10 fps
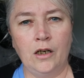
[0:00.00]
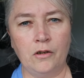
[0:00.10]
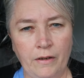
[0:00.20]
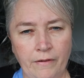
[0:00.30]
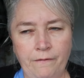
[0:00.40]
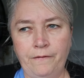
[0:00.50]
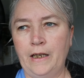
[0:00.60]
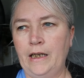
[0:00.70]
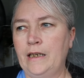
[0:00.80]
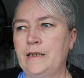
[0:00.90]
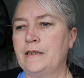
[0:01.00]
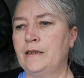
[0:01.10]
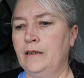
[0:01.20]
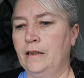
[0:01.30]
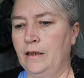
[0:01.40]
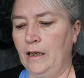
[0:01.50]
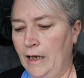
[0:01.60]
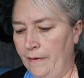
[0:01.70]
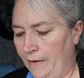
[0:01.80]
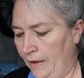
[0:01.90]
I'll give it a feed
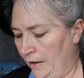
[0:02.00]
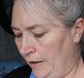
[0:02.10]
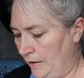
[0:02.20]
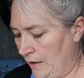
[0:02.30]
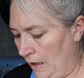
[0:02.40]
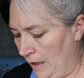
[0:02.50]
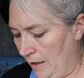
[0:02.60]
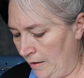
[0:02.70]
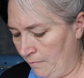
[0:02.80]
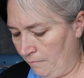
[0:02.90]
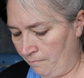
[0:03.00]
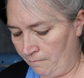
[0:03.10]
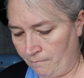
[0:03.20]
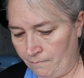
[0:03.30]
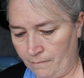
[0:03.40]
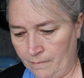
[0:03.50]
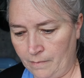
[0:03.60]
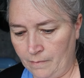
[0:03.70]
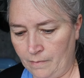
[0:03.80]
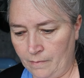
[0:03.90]
and then um,
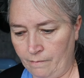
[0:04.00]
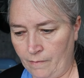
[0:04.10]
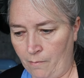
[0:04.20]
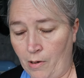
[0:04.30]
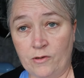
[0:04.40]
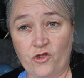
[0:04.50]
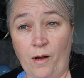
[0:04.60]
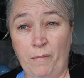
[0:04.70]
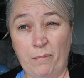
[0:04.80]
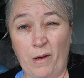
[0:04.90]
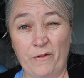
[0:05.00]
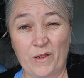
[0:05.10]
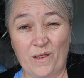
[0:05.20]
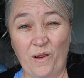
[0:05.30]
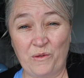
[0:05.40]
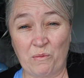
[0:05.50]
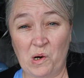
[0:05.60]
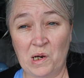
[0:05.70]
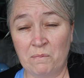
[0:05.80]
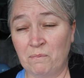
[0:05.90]
I might try and make my first loaf
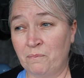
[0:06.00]
tomorrow.